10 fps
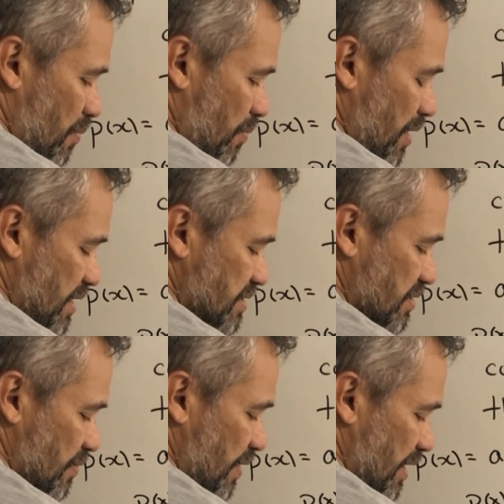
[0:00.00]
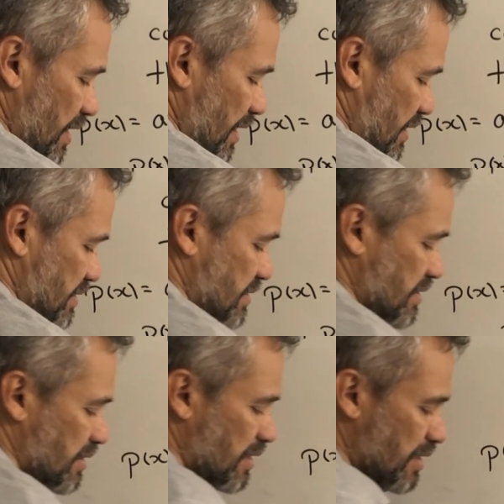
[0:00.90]
plus
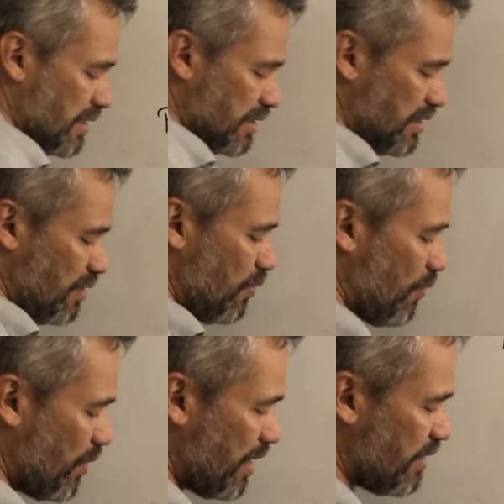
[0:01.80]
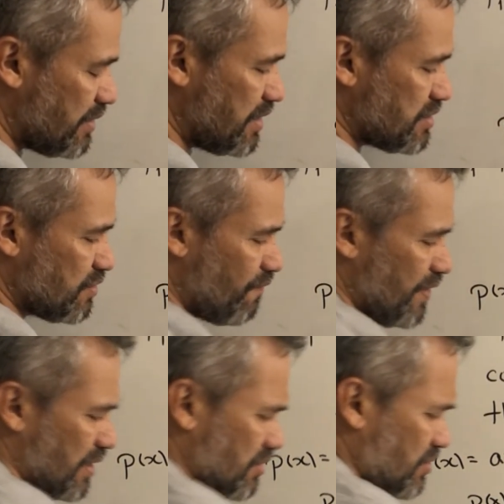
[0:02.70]
3x. Then when we add these two
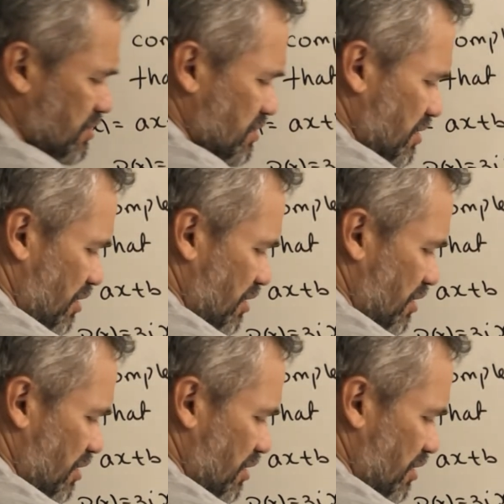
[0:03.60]
vectors,